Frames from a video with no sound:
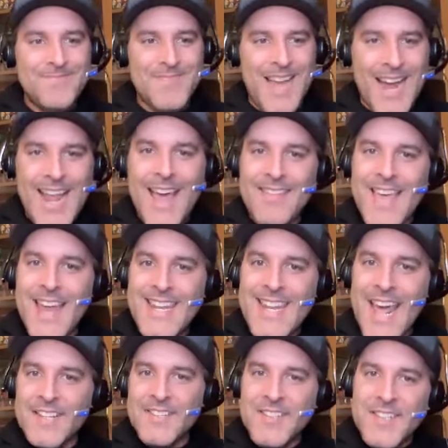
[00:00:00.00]
kind of at that
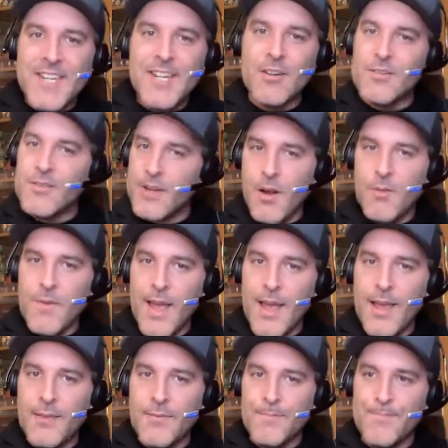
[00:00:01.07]
next tier. You know,
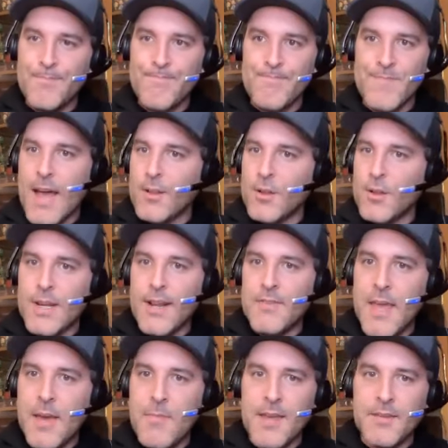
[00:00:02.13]
as not looking at
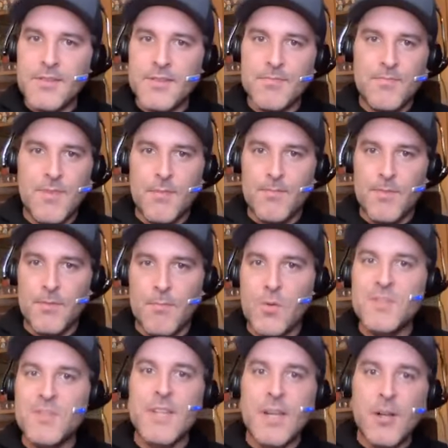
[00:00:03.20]
them as the, the
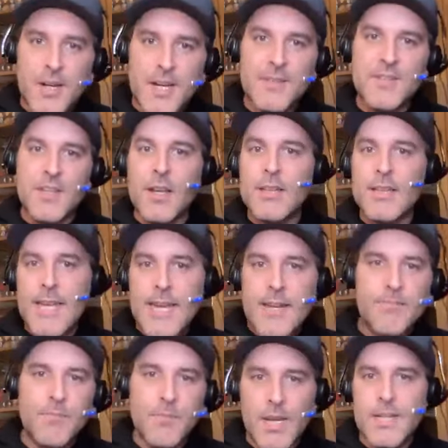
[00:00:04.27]
most serious elite
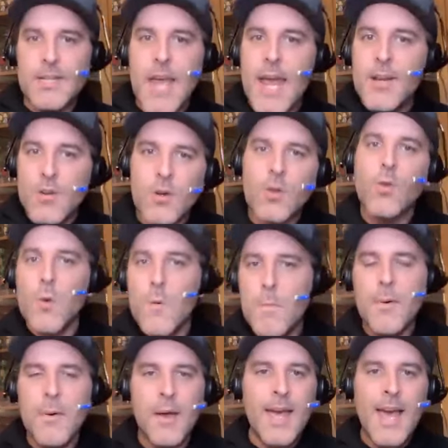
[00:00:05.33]
contender
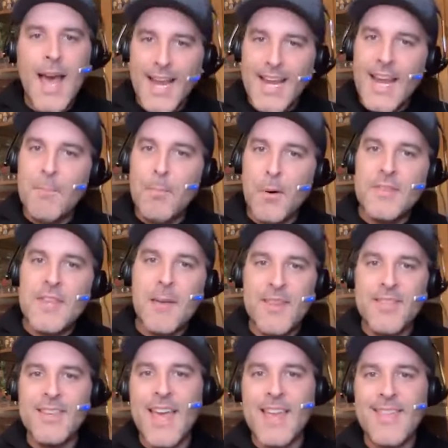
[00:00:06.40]
group. I kind of put them
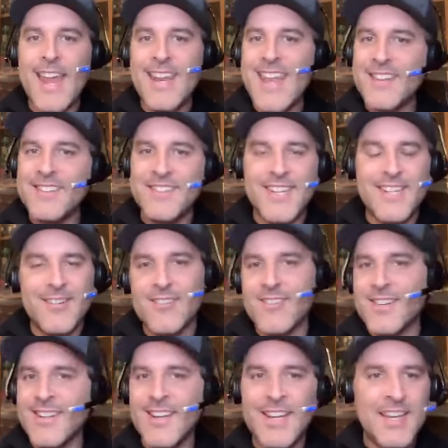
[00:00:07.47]
at, the, at that next tier.
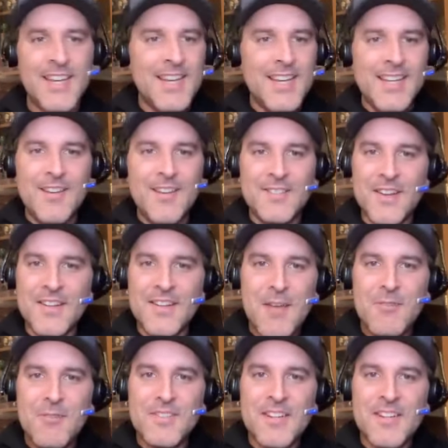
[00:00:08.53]
And you know, Sunday was